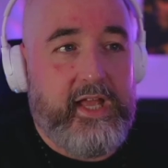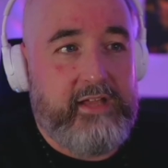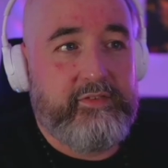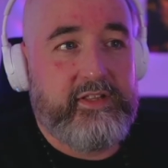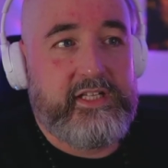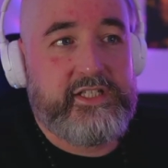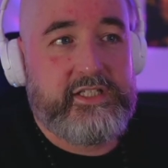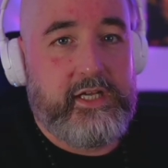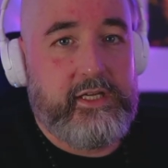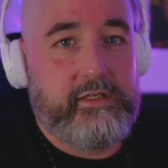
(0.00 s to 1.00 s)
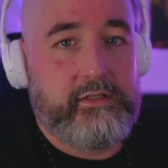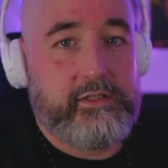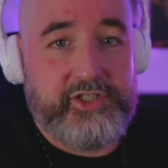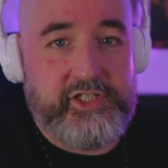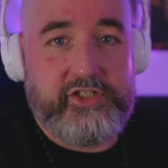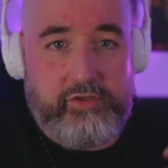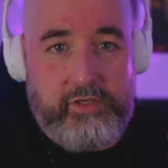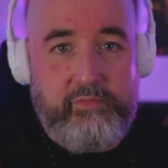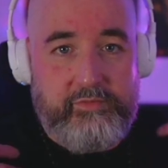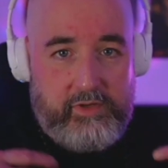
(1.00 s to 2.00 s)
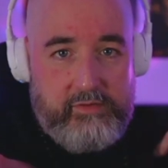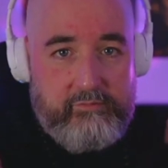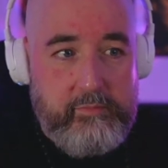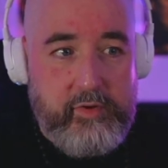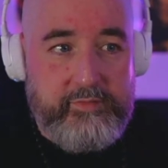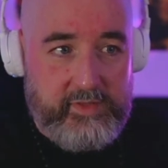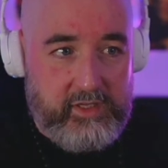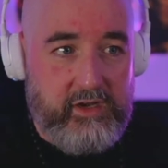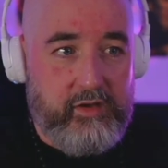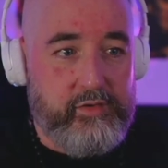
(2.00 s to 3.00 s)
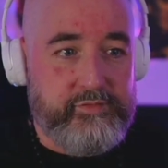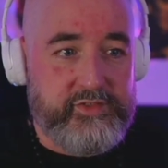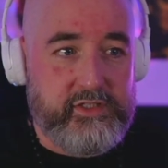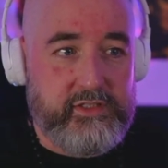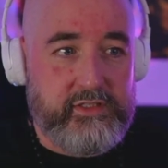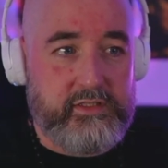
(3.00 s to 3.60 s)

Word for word: even this scene that she's doing with, like, removing the clothes,